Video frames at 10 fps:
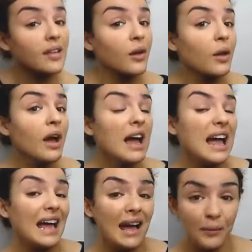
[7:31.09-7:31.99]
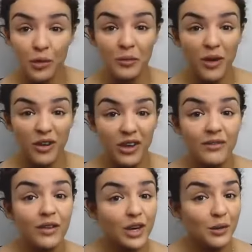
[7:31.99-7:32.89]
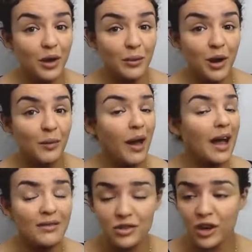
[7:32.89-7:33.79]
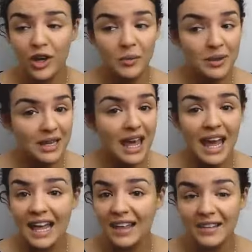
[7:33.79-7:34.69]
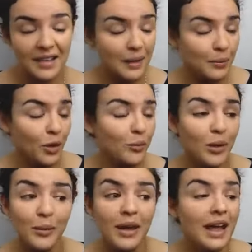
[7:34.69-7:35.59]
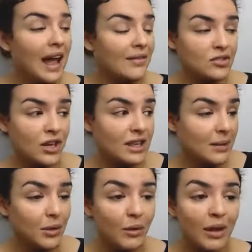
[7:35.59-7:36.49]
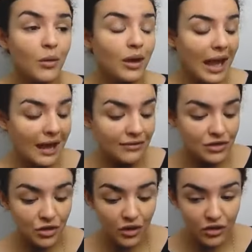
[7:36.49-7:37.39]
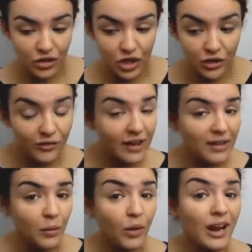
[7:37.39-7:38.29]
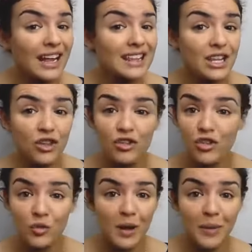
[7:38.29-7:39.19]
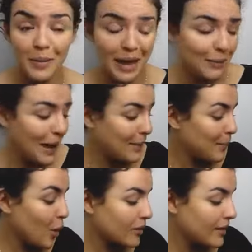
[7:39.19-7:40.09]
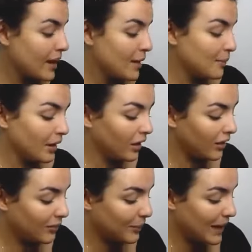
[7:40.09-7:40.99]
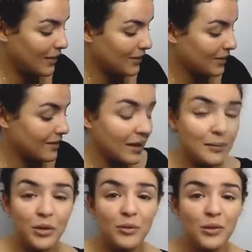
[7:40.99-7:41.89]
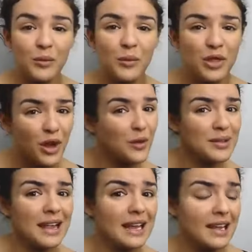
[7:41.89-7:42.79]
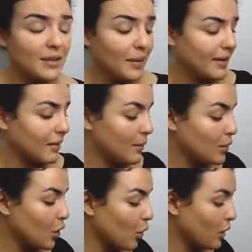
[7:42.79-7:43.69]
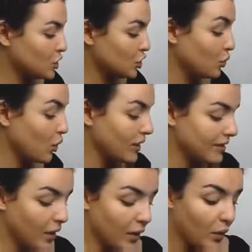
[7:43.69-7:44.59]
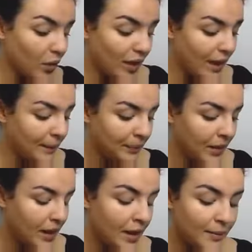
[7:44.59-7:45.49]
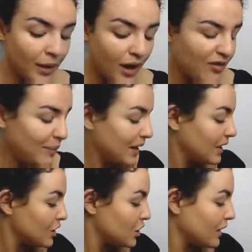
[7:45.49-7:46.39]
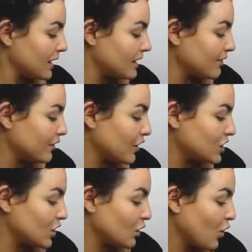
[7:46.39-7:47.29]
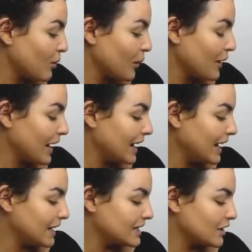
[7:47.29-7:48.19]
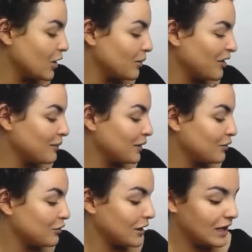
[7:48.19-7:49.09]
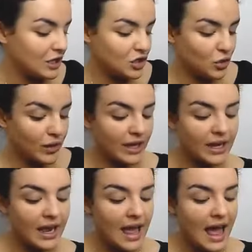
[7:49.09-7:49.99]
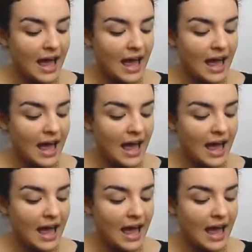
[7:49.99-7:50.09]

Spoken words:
So I am on the market for a new eye primer. I have tried Urban Decay, same problem. I have tried the MUA one. I have tried the Too Faced one. I did used to swear by MAC Paint Pots, but I've been having the same problem with those lately as well, so I'm not quite sure what is going on there. But I've been doing a different eyeshadow combo lately, and it's a combo I've been really enjoying.